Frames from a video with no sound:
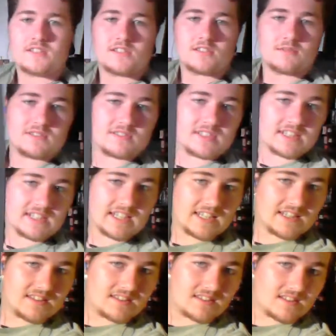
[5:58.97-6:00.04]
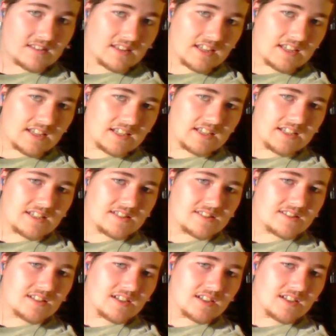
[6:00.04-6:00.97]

So once again, there he is.